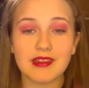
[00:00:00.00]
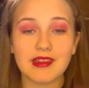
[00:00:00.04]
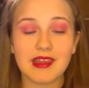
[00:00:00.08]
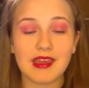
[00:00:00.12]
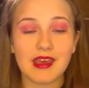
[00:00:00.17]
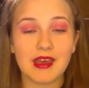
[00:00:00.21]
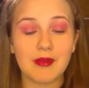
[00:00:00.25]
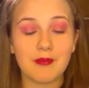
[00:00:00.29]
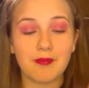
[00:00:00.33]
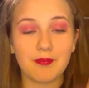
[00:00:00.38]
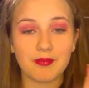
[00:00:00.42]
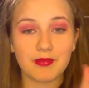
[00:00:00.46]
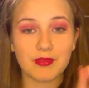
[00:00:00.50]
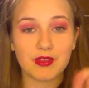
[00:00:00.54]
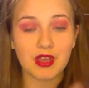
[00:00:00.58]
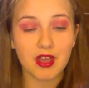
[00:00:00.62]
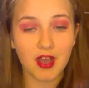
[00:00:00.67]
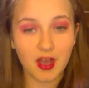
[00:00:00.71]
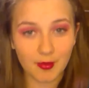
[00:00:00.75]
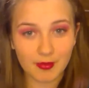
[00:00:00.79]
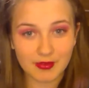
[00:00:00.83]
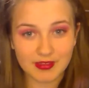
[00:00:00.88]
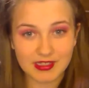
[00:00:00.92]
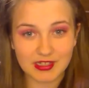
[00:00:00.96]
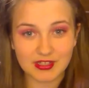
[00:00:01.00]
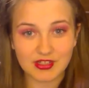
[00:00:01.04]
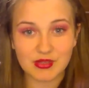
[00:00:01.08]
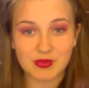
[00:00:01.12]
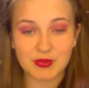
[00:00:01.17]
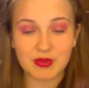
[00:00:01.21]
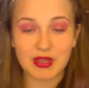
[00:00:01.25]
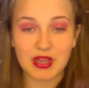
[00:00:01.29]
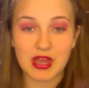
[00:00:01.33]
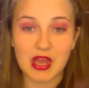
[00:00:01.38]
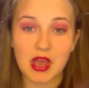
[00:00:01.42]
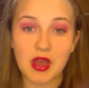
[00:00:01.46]
the comment
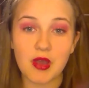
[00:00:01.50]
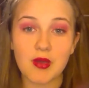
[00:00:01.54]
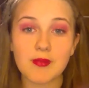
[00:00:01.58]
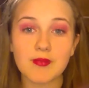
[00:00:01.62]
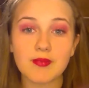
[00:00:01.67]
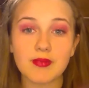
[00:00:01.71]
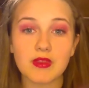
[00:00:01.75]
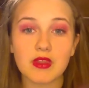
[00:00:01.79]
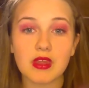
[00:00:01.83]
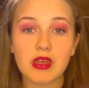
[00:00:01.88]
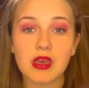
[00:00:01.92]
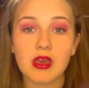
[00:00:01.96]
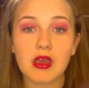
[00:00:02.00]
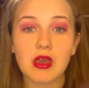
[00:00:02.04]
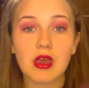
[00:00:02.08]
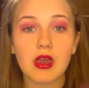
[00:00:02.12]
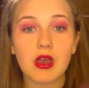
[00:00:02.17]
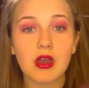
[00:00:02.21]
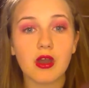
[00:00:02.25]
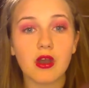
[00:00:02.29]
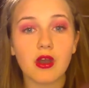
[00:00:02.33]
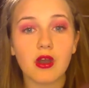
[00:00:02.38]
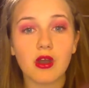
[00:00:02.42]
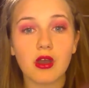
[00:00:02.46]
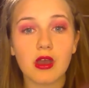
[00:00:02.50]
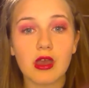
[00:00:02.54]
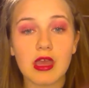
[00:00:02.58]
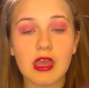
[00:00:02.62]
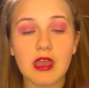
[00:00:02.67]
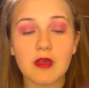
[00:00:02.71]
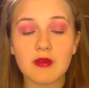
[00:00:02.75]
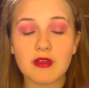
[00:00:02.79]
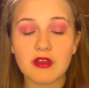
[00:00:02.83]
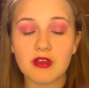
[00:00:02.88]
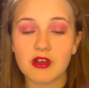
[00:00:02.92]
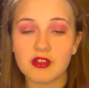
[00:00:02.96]
section below.
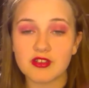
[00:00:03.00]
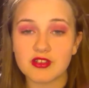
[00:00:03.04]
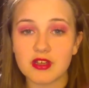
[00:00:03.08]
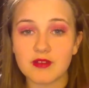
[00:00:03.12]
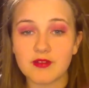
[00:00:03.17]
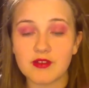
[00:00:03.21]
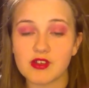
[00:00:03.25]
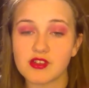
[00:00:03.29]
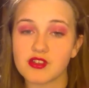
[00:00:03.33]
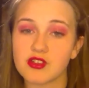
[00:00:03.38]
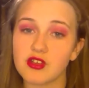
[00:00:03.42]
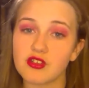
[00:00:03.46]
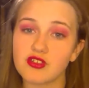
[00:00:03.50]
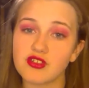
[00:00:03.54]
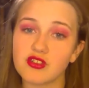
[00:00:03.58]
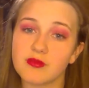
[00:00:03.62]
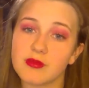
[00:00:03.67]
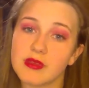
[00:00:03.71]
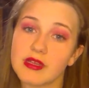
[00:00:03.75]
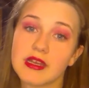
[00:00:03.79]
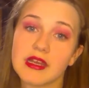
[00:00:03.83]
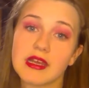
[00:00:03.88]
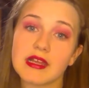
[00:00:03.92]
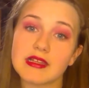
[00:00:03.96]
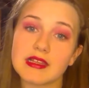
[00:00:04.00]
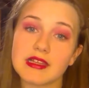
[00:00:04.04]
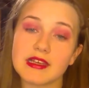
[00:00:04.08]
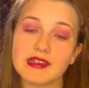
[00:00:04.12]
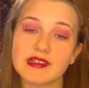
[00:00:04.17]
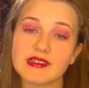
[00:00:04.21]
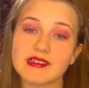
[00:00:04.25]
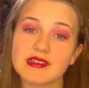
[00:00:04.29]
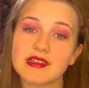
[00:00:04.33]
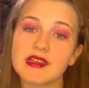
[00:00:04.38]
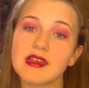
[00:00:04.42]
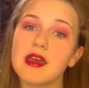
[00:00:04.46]
And we also have our social media
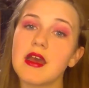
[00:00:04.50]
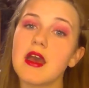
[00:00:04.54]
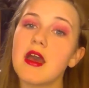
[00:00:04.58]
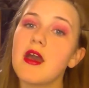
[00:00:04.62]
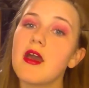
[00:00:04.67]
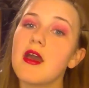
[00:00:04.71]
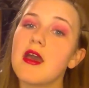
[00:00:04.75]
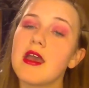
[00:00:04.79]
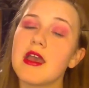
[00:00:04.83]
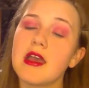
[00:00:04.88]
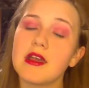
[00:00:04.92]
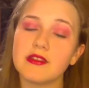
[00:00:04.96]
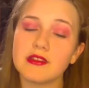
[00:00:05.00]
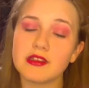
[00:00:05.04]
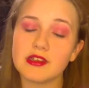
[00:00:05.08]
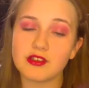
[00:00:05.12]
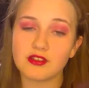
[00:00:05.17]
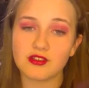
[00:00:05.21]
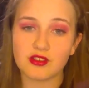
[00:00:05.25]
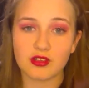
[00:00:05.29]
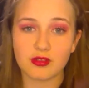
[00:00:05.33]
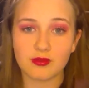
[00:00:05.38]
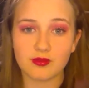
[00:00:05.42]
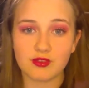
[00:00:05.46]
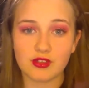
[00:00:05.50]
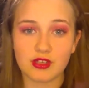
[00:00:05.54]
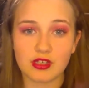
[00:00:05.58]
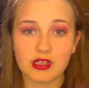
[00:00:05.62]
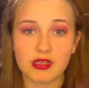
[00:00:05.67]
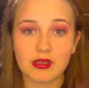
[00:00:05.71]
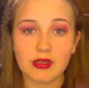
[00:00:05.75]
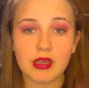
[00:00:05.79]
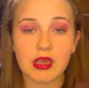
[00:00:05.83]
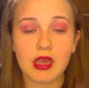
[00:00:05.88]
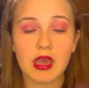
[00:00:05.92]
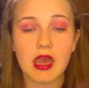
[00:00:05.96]
links in the
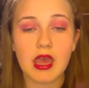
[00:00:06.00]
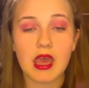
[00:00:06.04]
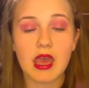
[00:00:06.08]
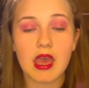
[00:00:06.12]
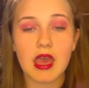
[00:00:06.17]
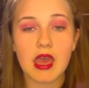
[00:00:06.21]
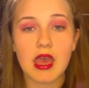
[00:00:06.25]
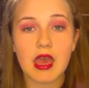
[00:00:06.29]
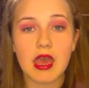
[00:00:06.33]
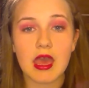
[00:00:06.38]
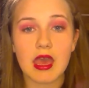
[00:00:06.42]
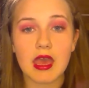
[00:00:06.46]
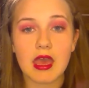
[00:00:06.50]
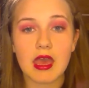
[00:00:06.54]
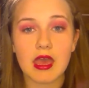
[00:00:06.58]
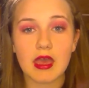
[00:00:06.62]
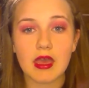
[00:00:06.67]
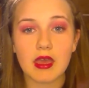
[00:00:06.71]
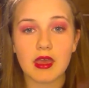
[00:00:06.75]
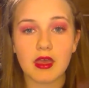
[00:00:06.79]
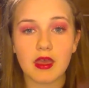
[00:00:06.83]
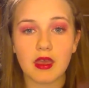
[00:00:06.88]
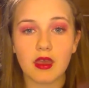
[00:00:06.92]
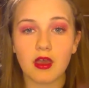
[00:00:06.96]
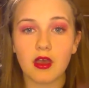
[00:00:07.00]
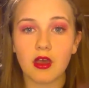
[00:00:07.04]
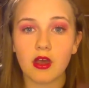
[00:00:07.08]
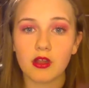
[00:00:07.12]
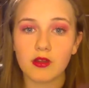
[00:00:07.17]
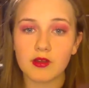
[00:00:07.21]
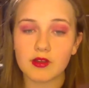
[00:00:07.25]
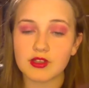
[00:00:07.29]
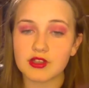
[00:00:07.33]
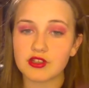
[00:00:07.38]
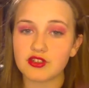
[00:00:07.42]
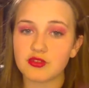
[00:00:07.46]
description.
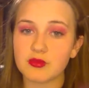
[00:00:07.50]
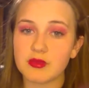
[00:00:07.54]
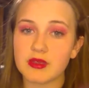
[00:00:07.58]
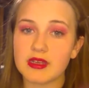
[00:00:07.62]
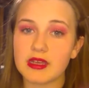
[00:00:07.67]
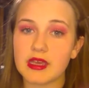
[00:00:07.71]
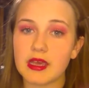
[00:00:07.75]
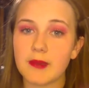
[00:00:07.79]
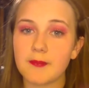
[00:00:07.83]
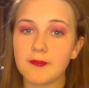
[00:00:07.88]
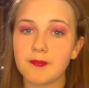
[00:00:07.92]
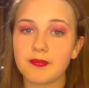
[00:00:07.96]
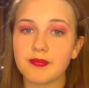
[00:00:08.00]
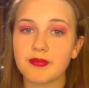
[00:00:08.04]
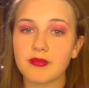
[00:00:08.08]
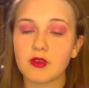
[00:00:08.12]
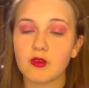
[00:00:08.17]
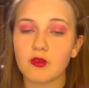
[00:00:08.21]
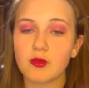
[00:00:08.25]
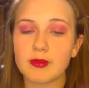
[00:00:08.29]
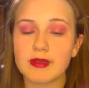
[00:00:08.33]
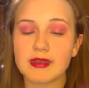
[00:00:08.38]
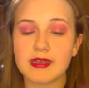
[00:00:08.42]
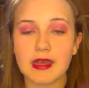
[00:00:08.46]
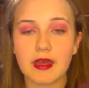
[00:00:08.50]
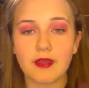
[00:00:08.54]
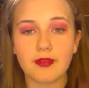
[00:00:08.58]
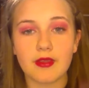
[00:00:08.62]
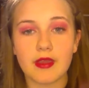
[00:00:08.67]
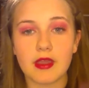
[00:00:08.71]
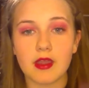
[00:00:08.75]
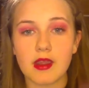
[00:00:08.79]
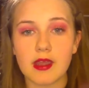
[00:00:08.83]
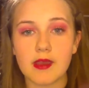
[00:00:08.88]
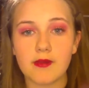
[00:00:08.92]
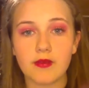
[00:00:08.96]
All our social media will be
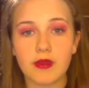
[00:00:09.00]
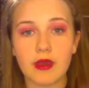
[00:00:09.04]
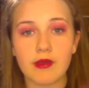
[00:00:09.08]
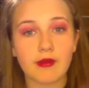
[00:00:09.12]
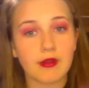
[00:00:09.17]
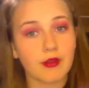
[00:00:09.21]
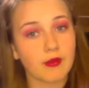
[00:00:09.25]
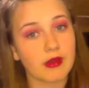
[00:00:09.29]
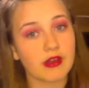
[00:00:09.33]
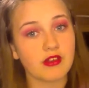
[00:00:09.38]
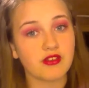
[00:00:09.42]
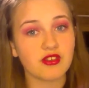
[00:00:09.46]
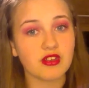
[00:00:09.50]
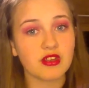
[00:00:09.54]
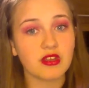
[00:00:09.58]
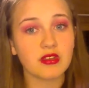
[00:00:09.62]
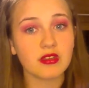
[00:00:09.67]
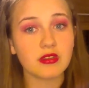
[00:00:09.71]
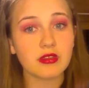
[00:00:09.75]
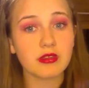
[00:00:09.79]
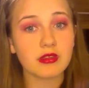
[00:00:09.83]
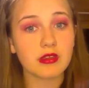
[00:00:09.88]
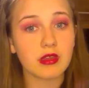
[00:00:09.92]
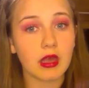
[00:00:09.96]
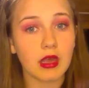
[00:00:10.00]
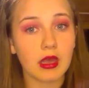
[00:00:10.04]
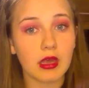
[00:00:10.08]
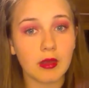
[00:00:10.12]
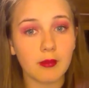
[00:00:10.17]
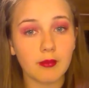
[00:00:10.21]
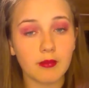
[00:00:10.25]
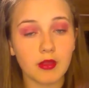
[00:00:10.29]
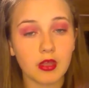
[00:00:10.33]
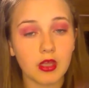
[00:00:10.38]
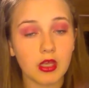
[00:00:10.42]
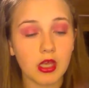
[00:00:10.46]
down there. And if you have any questions,
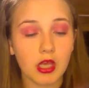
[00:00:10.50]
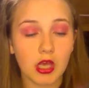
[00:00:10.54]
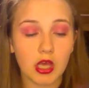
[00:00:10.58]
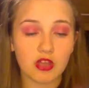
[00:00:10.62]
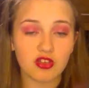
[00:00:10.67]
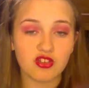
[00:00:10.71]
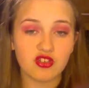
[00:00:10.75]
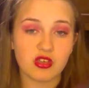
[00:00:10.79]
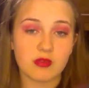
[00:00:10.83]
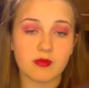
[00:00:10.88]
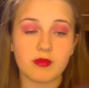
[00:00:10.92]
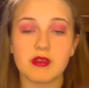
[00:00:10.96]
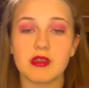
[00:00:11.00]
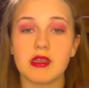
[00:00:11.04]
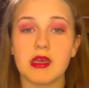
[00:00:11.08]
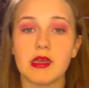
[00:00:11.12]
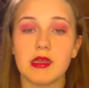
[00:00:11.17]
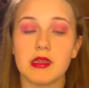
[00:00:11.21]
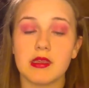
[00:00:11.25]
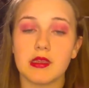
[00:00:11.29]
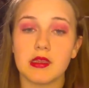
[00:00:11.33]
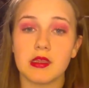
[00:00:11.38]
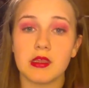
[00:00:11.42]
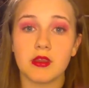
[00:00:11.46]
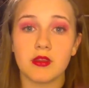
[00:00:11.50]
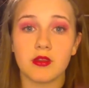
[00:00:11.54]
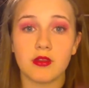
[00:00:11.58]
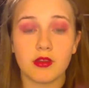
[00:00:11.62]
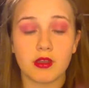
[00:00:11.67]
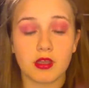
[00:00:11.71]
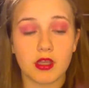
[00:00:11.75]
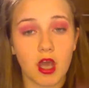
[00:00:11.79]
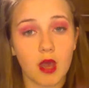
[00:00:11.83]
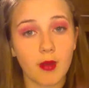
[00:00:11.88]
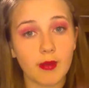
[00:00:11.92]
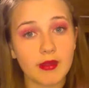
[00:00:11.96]
you can put that
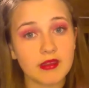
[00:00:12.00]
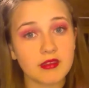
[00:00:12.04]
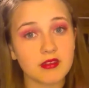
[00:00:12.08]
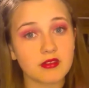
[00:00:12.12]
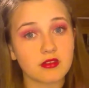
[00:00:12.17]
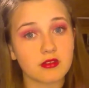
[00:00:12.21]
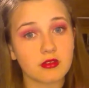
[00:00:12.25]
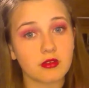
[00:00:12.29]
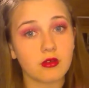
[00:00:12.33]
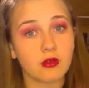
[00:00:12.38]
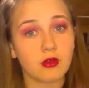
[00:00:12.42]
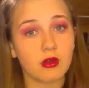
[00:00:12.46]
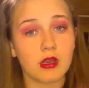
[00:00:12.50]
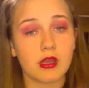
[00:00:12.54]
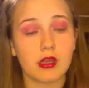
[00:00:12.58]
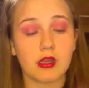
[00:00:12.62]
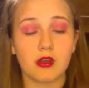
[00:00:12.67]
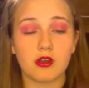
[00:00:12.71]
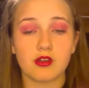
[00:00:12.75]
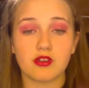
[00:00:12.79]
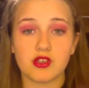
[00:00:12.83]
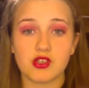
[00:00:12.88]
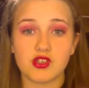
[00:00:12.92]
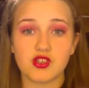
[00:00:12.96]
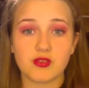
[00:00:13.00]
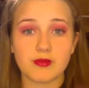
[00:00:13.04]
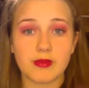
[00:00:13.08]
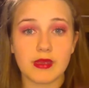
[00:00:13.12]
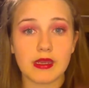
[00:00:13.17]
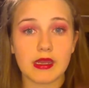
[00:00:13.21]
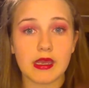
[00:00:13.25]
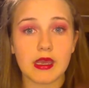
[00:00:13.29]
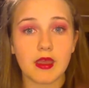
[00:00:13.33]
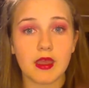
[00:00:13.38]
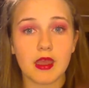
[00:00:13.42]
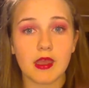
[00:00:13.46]
either in the comments or in our
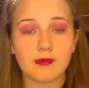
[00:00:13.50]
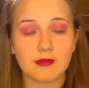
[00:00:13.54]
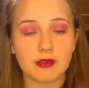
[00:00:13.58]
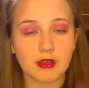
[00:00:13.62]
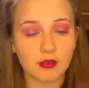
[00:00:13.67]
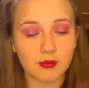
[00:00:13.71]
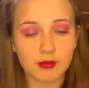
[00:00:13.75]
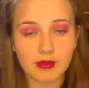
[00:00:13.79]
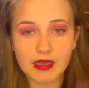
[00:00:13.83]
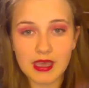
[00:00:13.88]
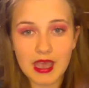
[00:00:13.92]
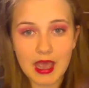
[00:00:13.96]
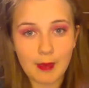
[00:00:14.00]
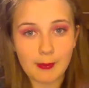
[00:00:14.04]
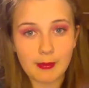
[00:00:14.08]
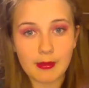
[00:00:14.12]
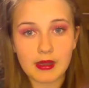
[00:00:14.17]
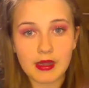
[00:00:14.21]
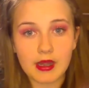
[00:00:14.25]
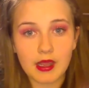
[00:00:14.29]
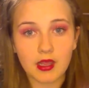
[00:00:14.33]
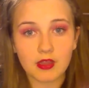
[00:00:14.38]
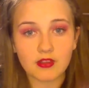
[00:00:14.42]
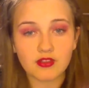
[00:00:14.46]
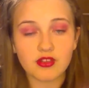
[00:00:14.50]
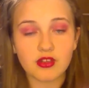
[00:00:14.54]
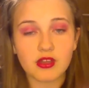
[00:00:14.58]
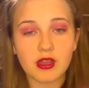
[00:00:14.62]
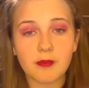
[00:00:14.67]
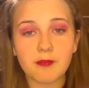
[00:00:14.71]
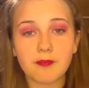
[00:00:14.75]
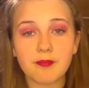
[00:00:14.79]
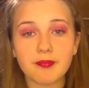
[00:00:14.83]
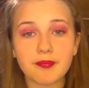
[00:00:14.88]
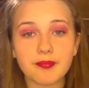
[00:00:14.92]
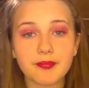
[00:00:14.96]
social media, and we will be happy to
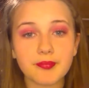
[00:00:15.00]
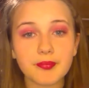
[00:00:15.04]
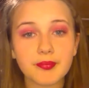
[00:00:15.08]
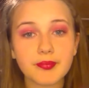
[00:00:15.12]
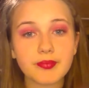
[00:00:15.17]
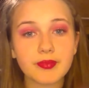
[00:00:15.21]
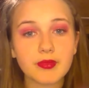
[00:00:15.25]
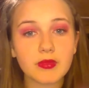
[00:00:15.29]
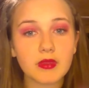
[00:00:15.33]
answer them.